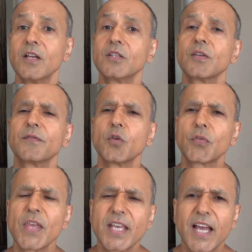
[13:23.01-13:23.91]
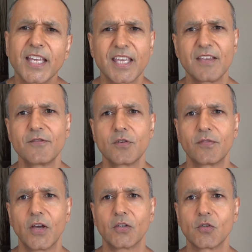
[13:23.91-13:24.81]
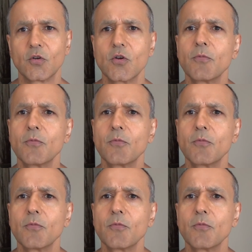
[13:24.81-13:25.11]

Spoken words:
So if you think I gave you value,